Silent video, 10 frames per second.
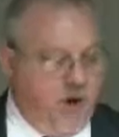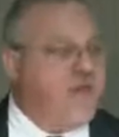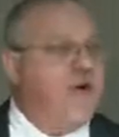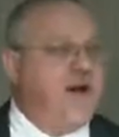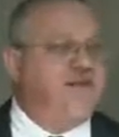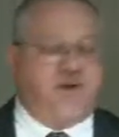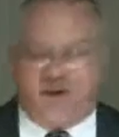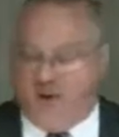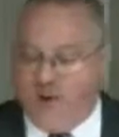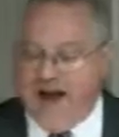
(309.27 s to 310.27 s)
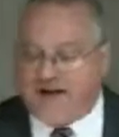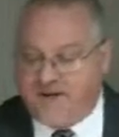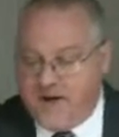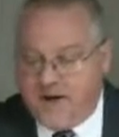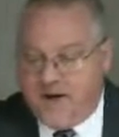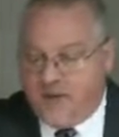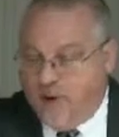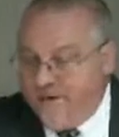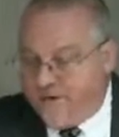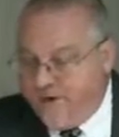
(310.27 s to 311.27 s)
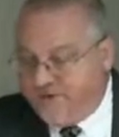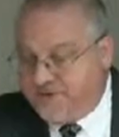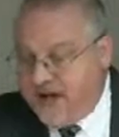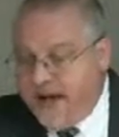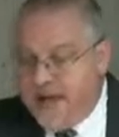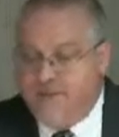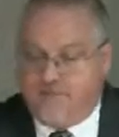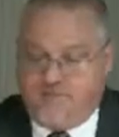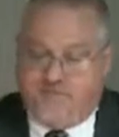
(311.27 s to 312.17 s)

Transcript: Whether it is a direct reference to him,